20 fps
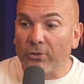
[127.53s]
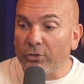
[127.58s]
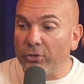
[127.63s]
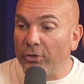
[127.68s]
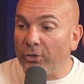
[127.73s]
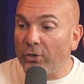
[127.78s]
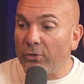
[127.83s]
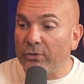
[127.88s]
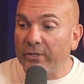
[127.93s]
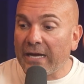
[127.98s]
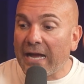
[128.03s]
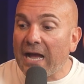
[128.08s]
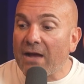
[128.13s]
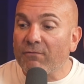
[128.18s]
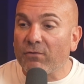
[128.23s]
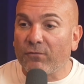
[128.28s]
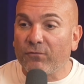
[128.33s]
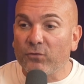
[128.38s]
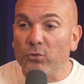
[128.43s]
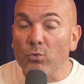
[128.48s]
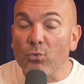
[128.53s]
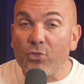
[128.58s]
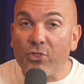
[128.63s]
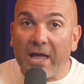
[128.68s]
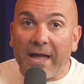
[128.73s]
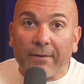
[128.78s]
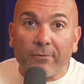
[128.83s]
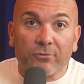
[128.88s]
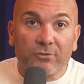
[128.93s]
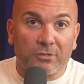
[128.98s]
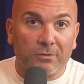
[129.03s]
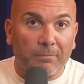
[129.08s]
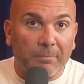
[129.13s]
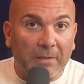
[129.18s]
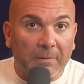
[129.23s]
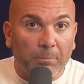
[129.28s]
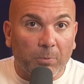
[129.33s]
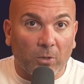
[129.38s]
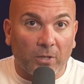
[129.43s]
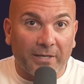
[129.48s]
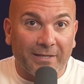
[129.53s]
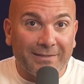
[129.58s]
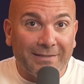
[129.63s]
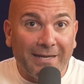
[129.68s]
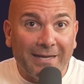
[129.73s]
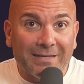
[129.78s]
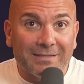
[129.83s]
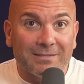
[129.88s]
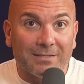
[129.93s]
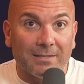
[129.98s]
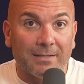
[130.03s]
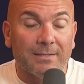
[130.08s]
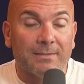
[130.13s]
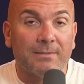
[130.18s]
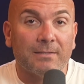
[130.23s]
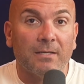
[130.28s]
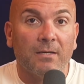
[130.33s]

you have a few thousand people on a text list,